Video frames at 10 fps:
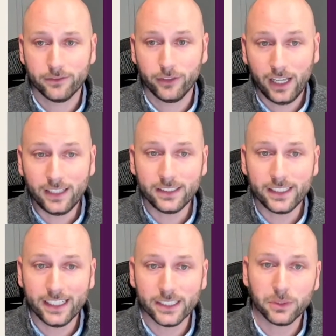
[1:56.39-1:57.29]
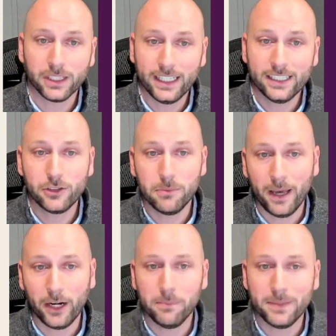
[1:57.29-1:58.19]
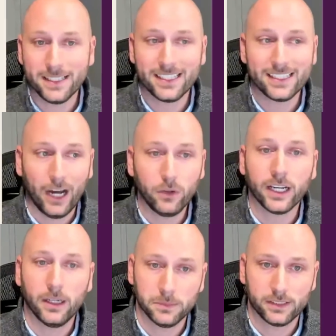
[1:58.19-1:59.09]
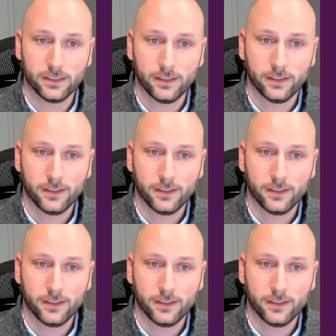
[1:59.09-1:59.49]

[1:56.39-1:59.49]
Velocity is what leads to better business outcomes.